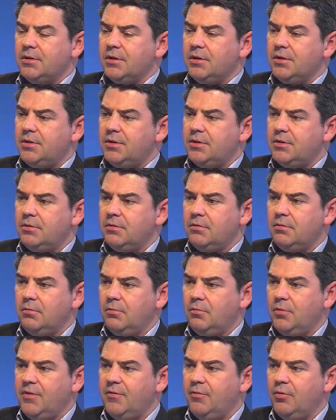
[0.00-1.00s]
that
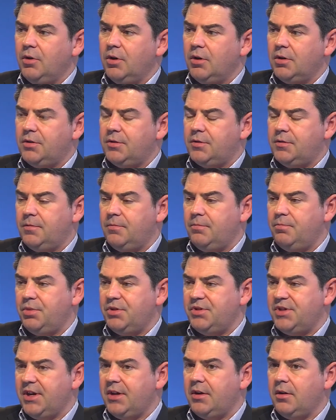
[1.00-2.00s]
we've worked
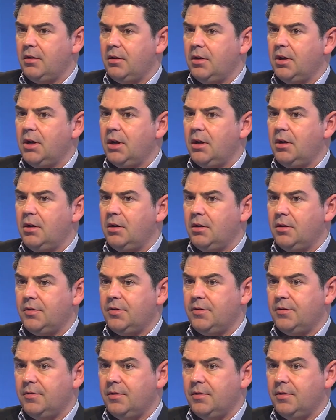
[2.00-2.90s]
particularly hard